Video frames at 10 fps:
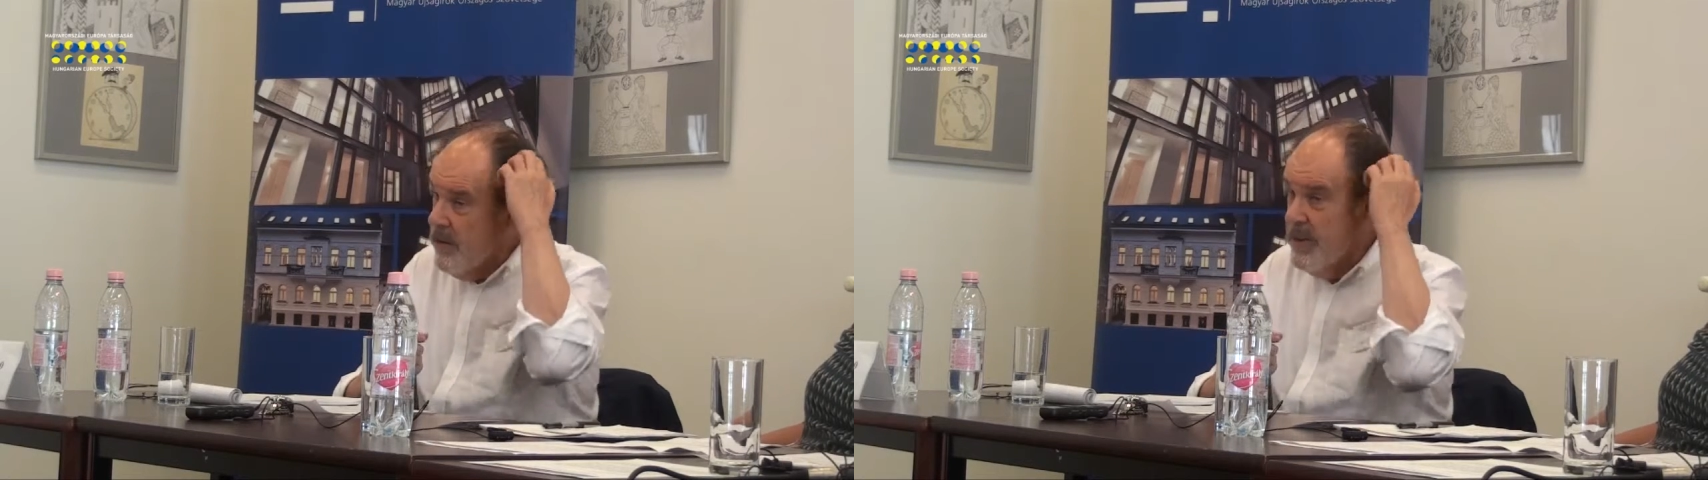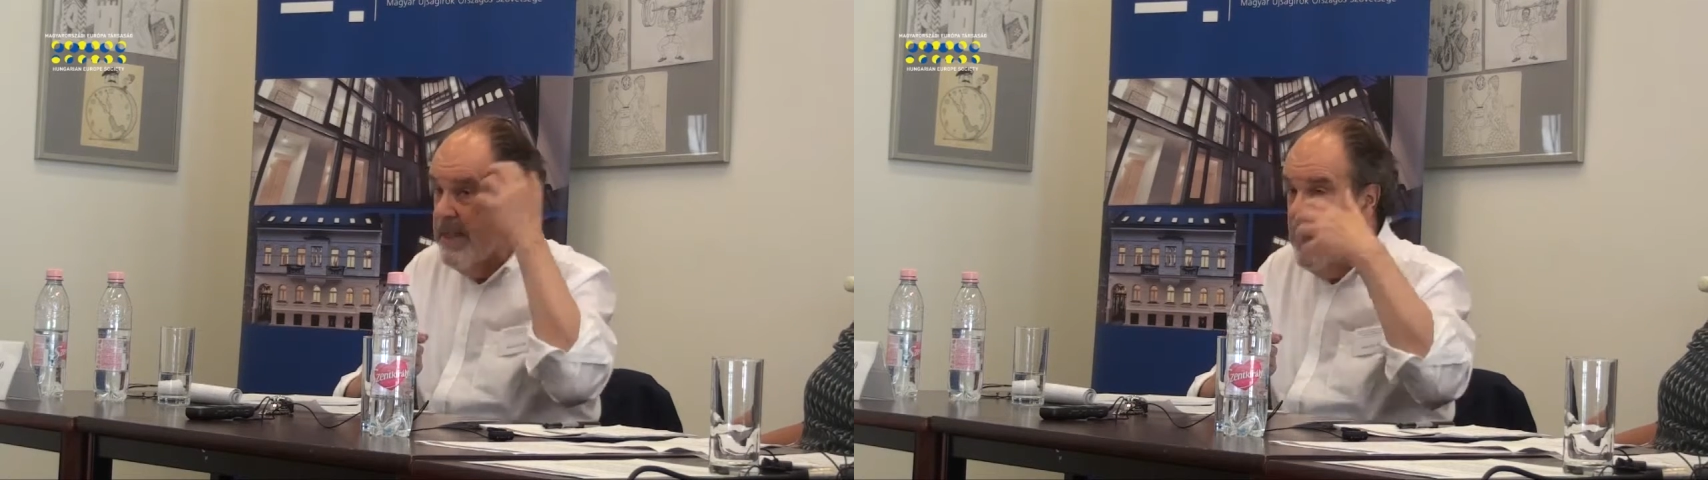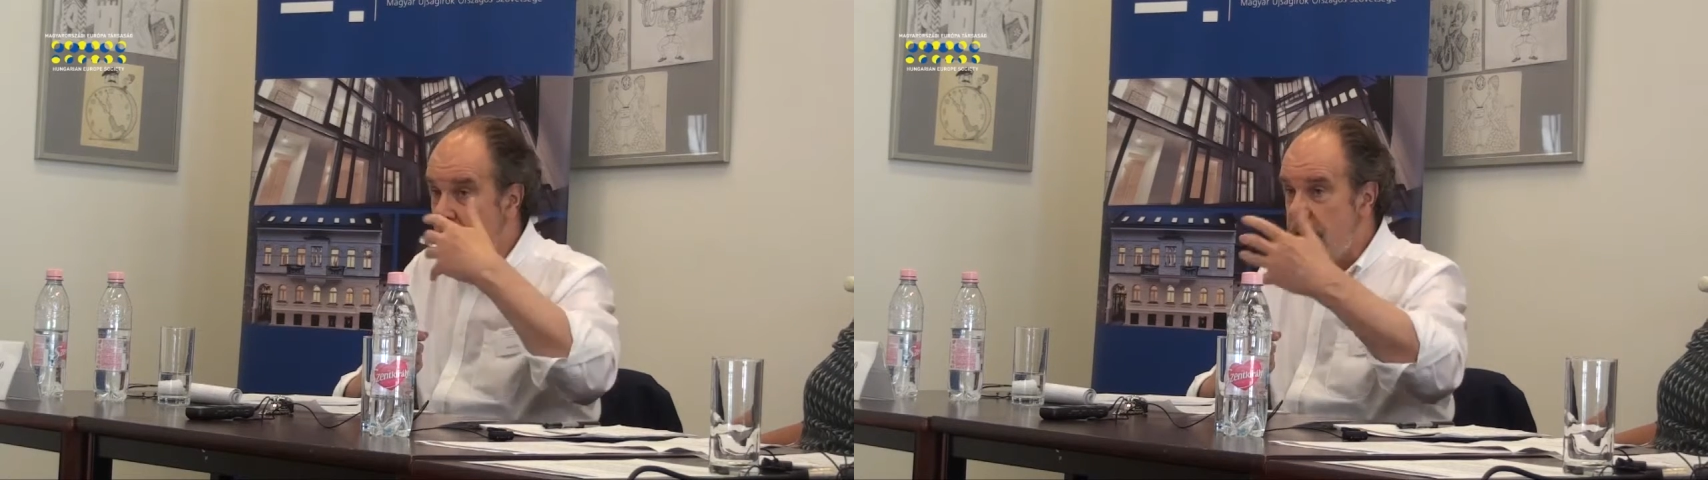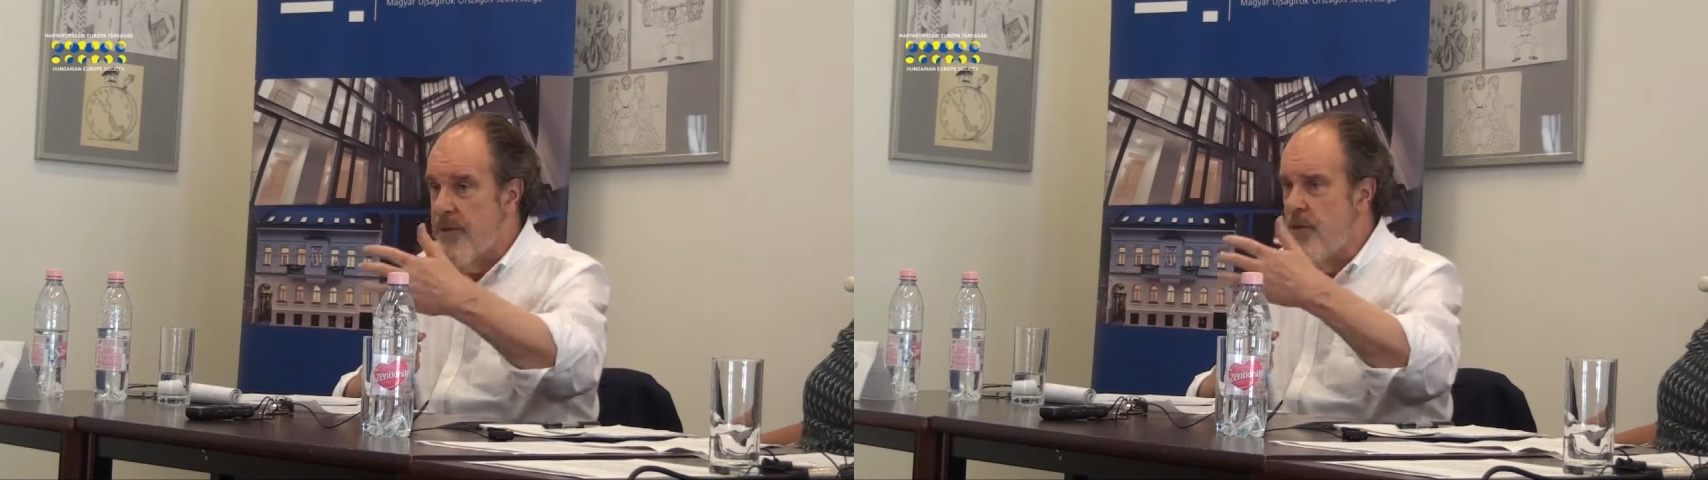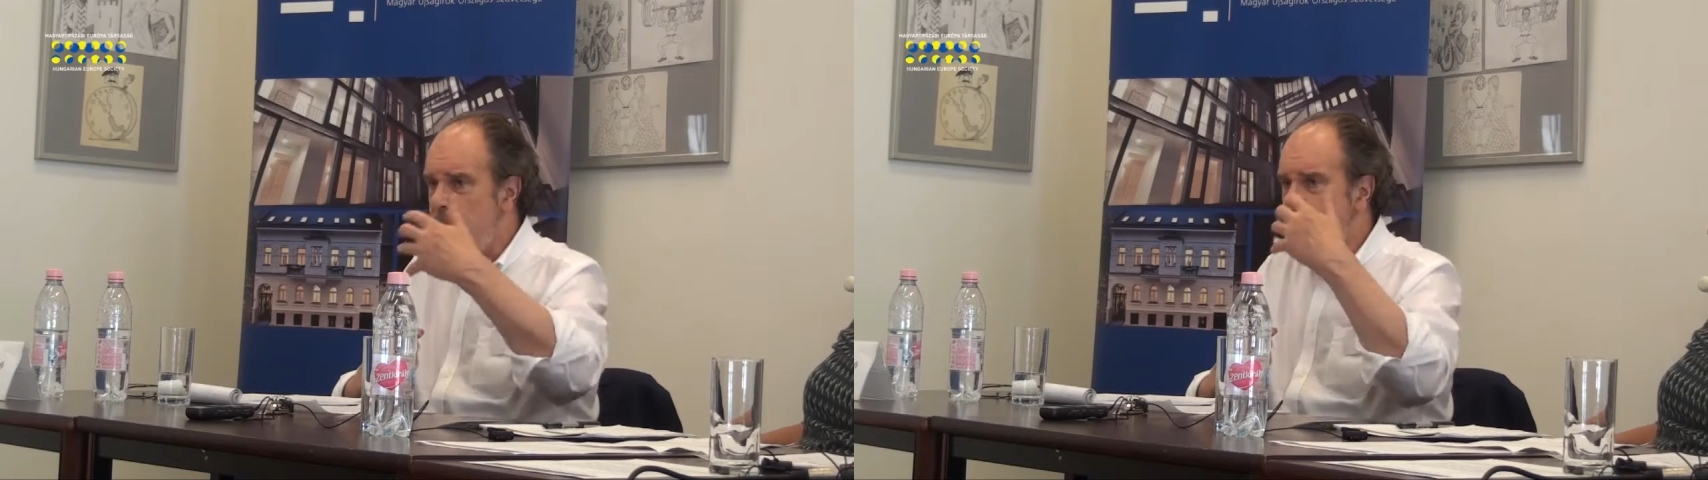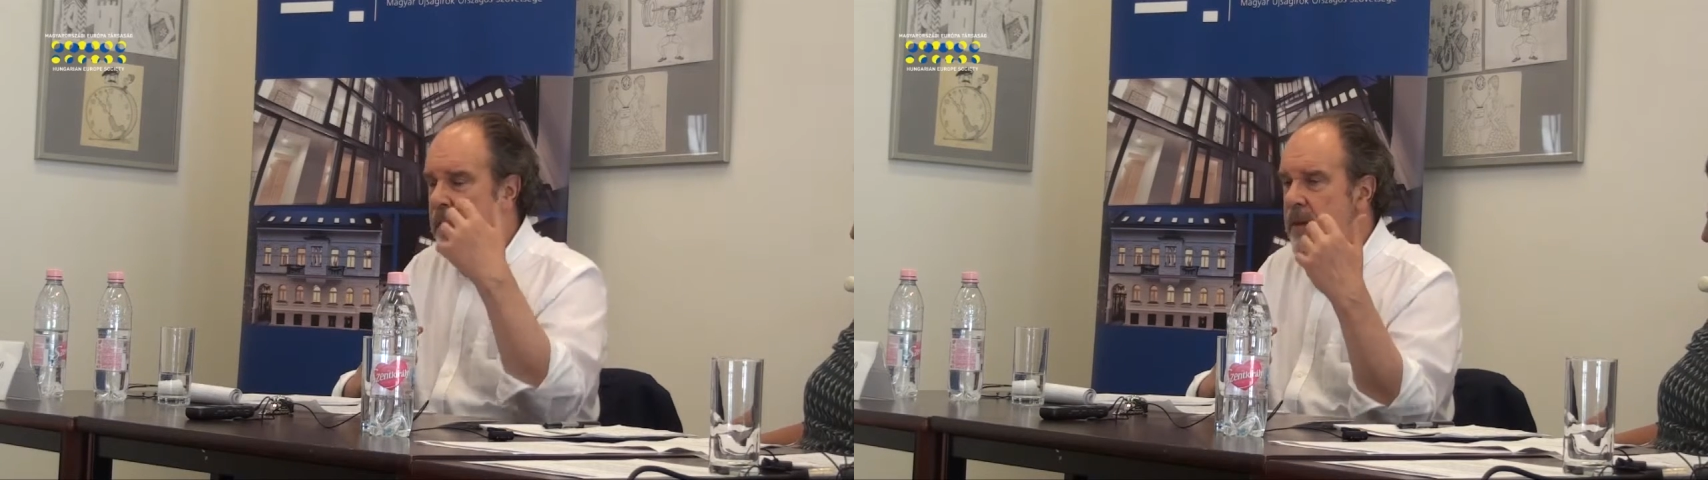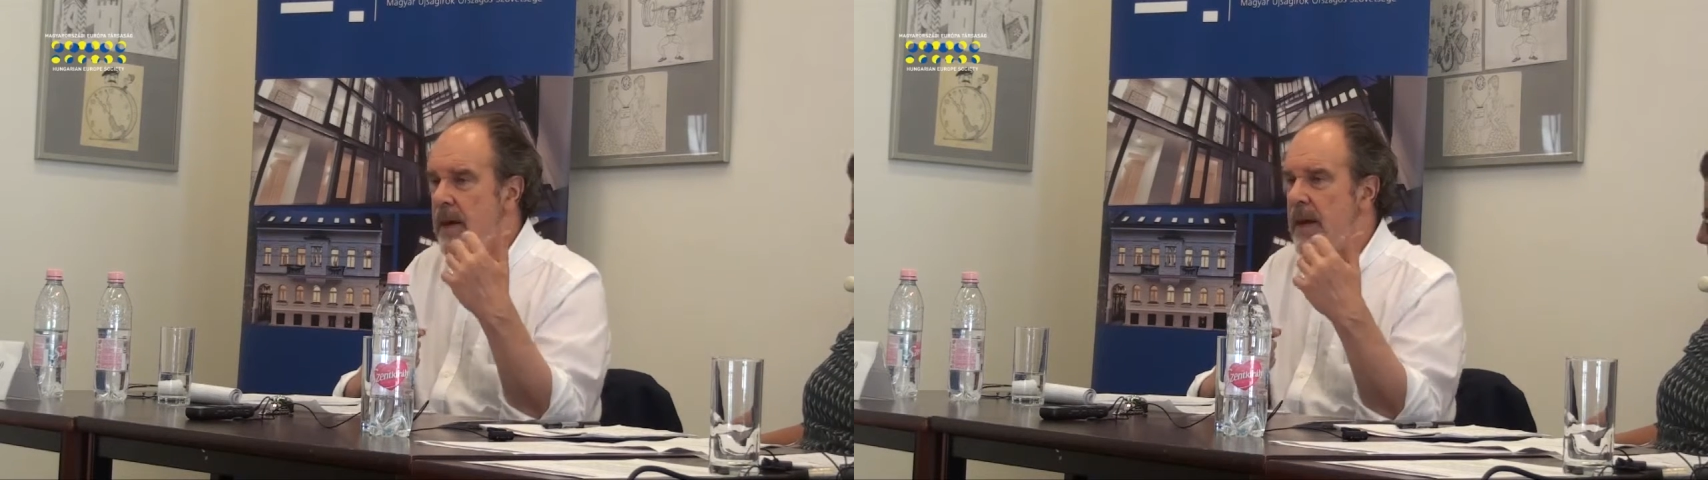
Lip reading: you can see right through them, but